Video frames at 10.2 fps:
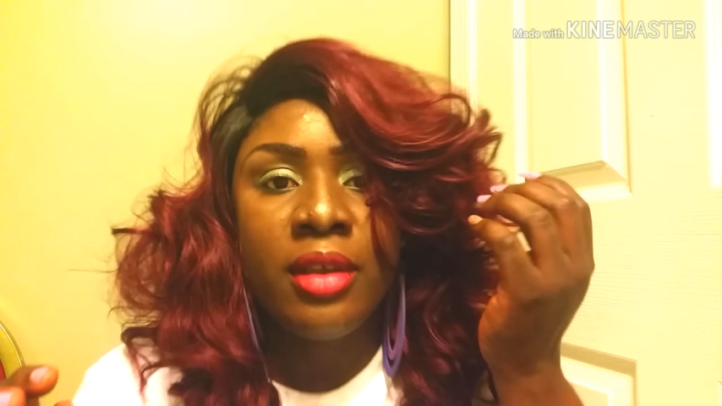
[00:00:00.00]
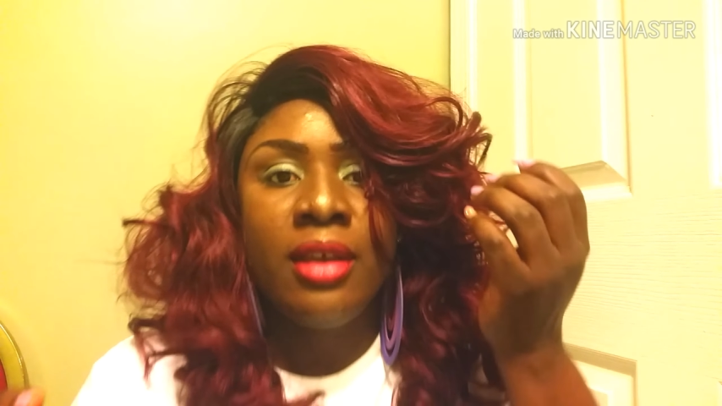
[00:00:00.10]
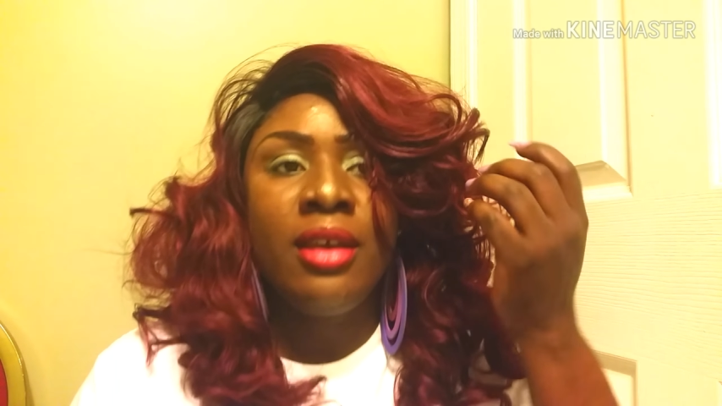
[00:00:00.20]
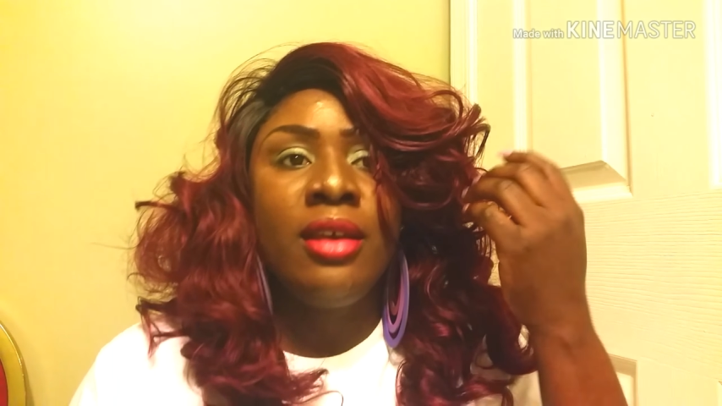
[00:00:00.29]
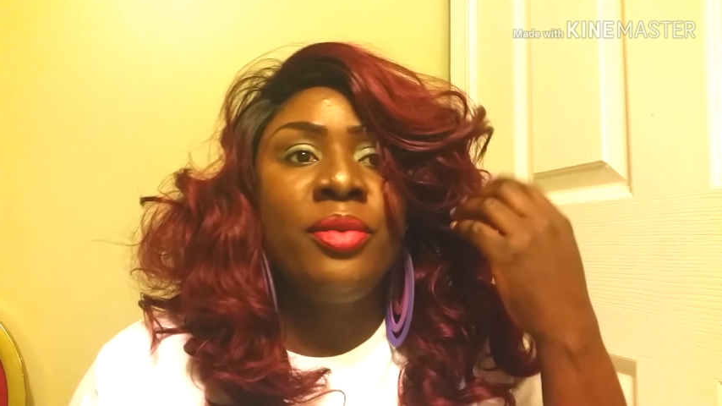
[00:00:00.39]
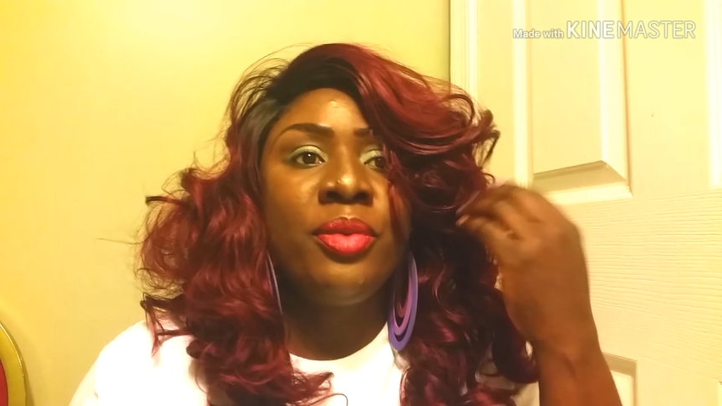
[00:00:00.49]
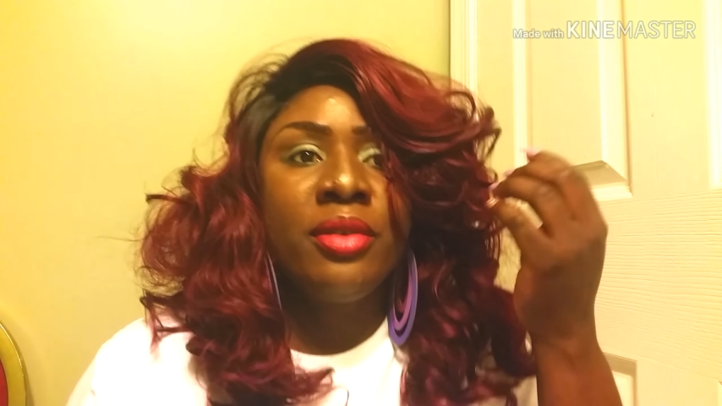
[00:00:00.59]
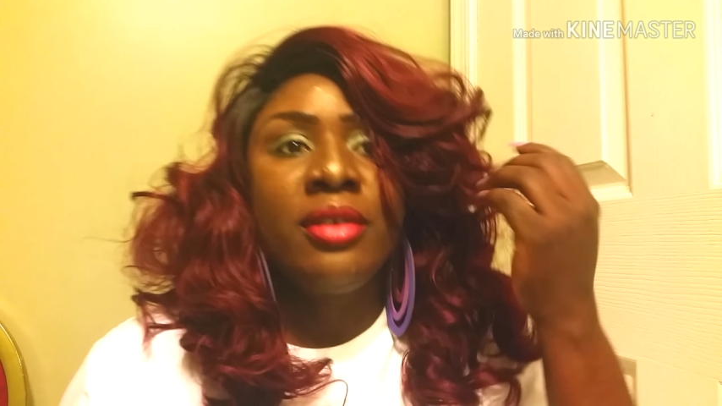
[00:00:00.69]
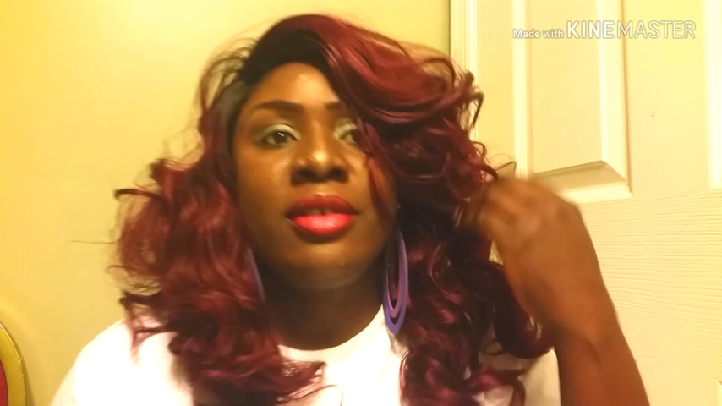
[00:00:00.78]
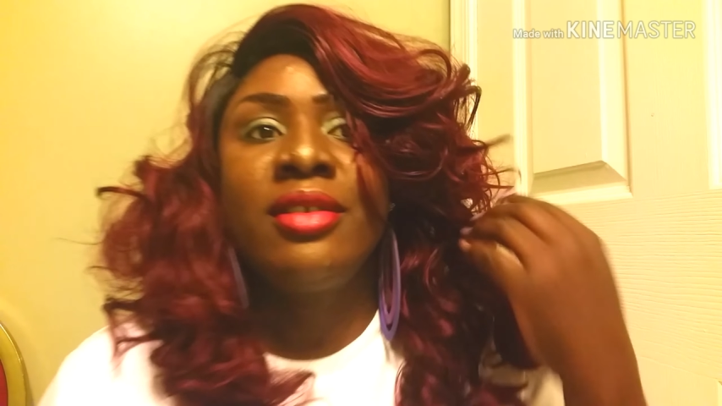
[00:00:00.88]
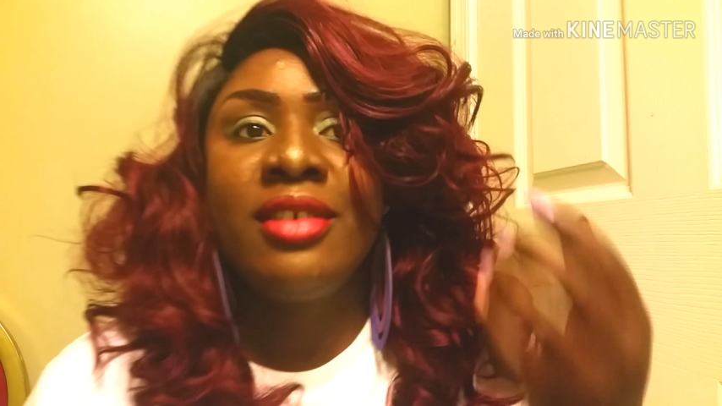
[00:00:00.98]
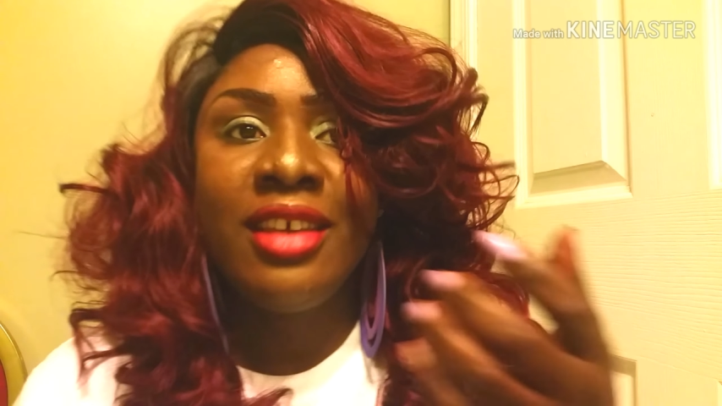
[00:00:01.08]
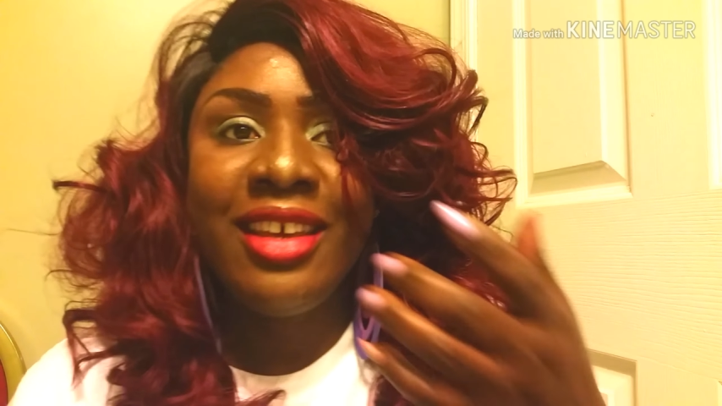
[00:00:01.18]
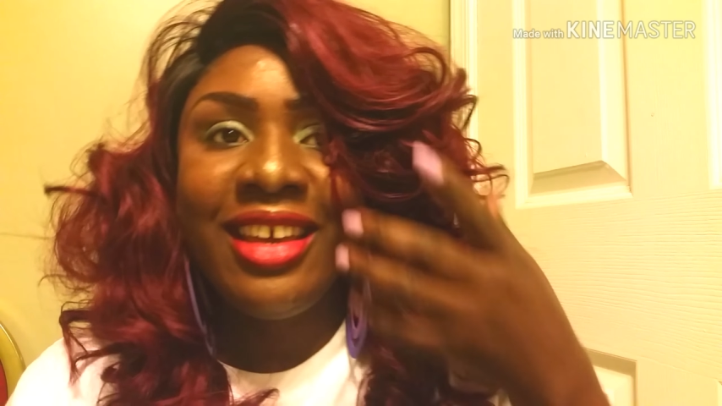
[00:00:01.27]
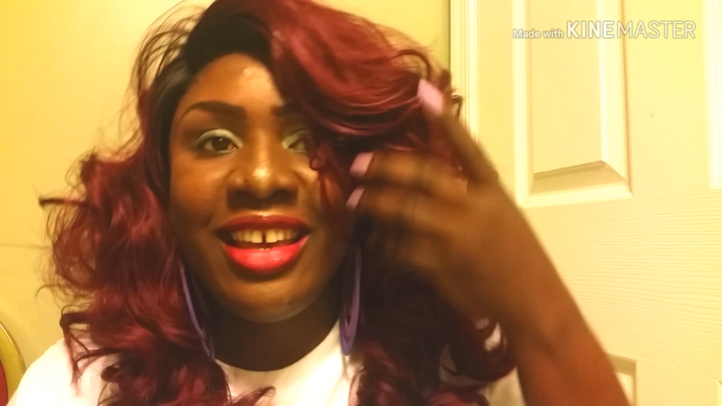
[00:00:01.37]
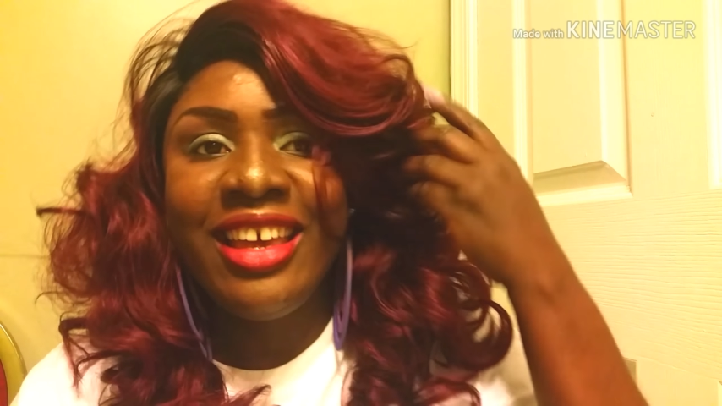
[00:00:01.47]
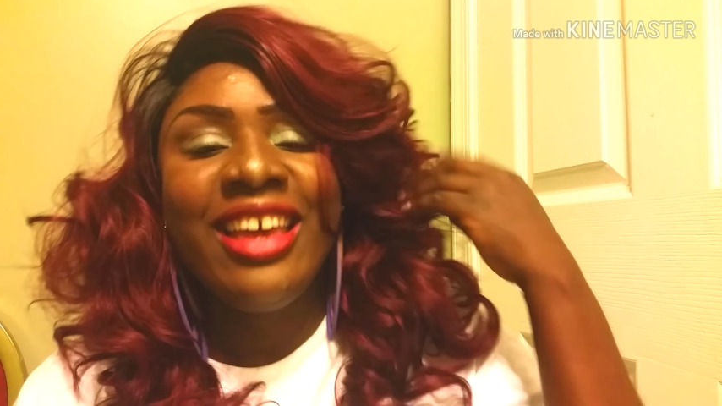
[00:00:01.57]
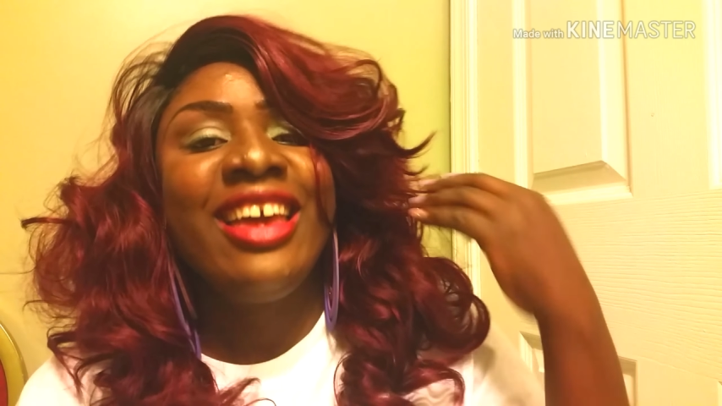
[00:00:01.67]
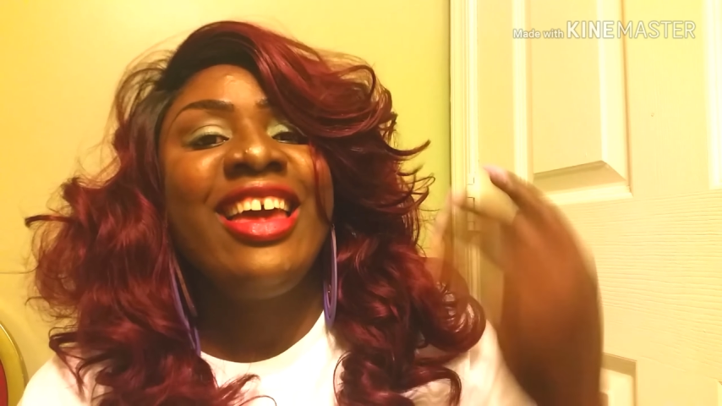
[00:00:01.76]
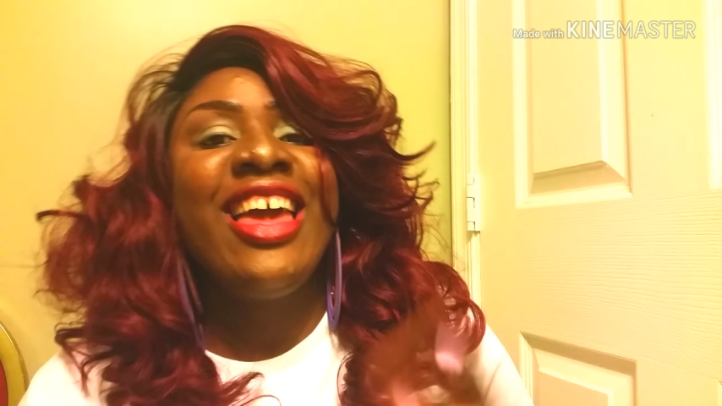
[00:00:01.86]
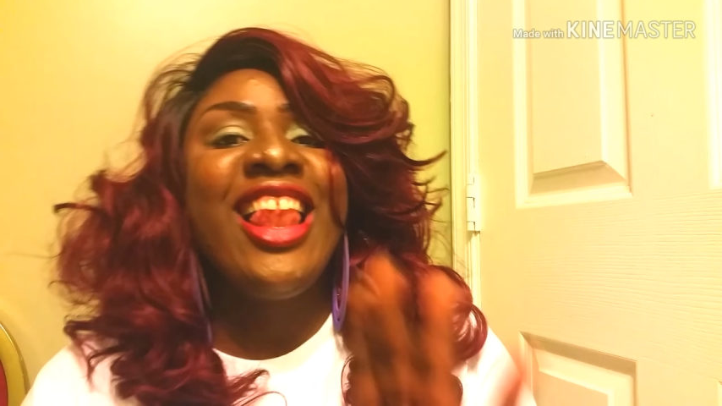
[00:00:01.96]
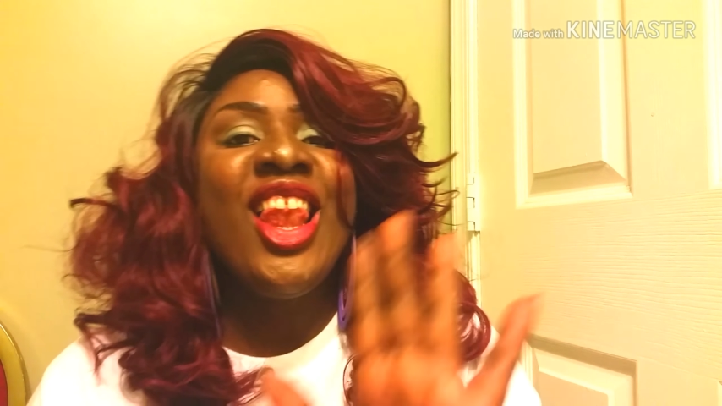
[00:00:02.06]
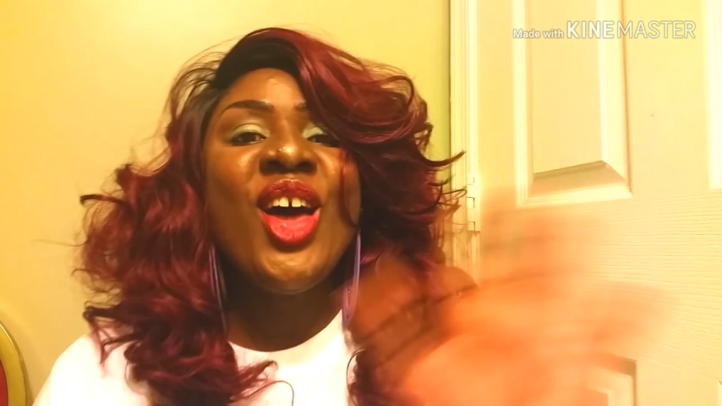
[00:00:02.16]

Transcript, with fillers: If you haven't subscribed to my channel,